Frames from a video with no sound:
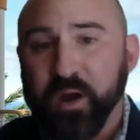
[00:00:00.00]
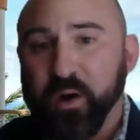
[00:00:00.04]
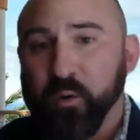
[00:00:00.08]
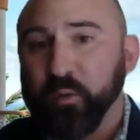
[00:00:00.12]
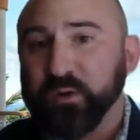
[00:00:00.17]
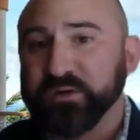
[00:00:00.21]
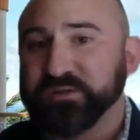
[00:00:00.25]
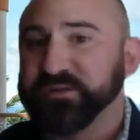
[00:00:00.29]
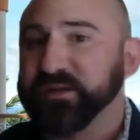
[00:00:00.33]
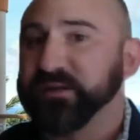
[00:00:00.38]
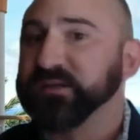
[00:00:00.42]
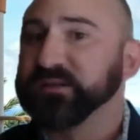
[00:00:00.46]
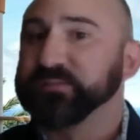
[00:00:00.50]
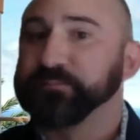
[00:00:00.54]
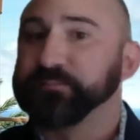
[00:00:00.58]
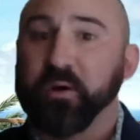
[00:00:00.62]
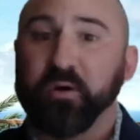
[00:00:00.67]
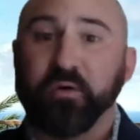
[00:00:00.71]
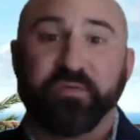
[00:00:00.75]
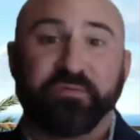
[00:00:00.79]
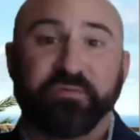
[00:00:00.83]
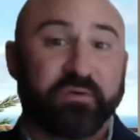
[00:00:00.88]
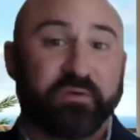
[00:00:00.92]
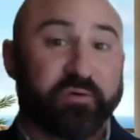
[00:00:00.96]
which then is
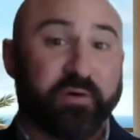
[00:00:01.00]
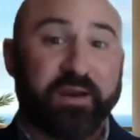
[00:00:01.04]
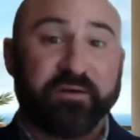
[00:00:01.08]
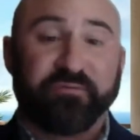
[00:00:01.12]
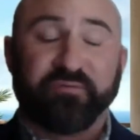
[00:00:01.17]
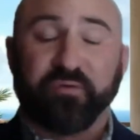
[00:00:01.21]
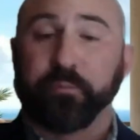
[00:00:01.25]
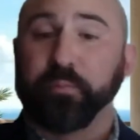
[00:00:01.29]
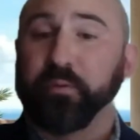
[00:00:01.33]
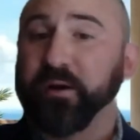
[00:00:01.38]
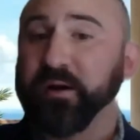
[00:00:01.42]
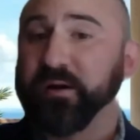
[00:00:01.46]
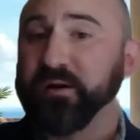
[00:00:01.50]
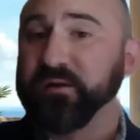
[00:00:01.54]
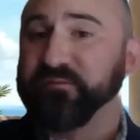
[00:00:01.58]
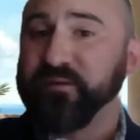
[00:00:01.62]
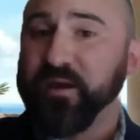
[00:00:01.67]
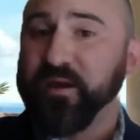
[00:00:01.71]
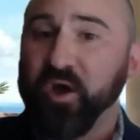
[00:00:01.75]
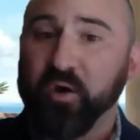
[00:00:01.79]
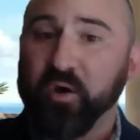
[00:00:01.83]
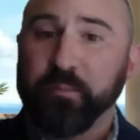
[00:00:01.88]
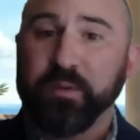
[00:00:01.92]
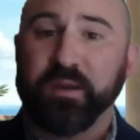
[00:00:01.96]
both great for player
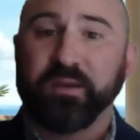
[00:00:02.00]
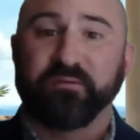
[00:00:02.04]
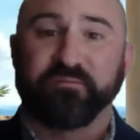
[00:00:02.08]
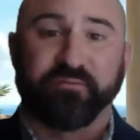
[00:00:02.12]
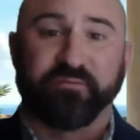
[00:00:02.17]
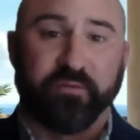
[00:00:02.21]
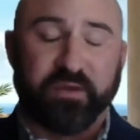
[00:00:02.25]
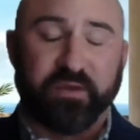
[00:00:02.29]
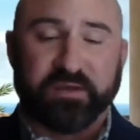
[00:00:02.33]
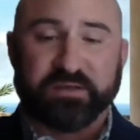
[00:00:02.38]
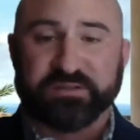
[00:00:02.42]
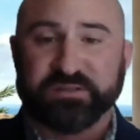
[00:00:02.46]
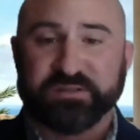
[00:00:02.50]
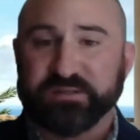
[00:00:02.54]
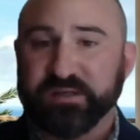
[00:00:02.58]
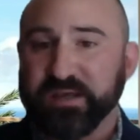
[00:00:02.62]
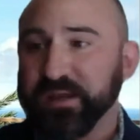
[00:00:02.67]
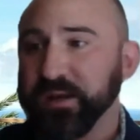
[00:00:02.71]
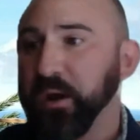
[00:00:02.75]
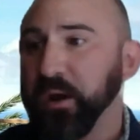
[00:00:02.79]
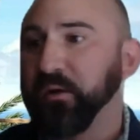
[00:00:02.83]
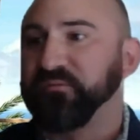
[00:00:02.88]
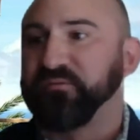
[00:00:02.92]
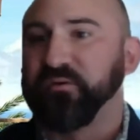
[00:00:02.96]
development, for the
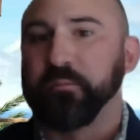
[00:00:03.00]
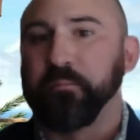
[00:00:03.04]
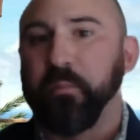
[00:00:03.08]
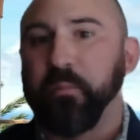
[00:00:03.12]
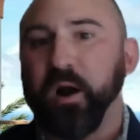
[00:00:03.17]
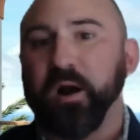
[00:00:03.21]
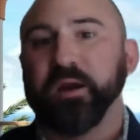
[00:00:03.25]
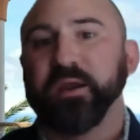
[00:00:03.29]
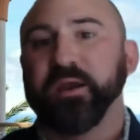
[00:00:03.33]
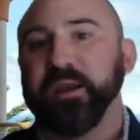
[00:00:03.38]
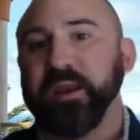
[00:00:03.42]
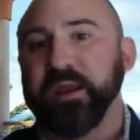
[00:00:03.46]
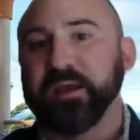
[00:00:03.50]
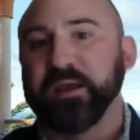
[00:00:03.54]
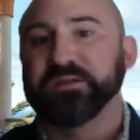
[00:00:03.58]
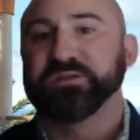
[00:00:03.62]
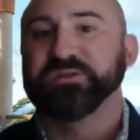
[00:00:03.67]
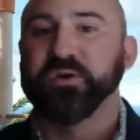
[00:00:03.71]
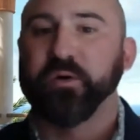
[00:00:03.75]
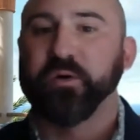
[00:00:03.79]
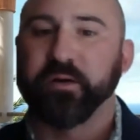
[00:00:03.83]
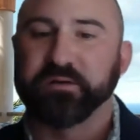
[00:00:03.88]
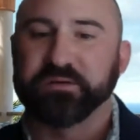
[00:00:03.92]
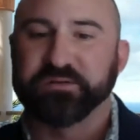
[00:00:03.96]
casino, for marketing, and
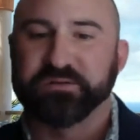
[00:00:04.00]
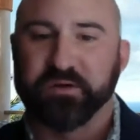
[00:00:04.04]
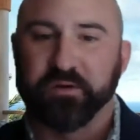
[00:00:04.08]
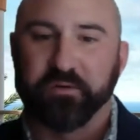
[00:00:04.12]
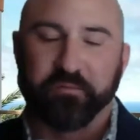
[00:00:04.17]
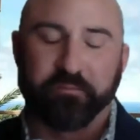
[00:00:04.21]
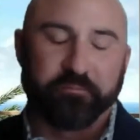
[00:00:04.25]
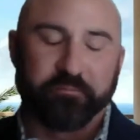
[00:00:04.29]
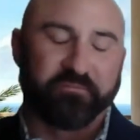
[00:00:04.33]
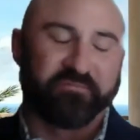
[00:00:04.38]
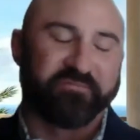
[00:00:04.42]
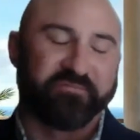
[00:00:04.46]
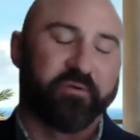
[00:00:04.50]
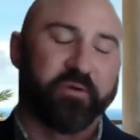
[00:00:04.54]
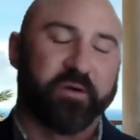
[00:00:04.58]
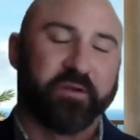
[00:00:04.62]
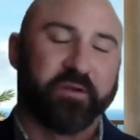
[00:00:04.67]
so on and so forth.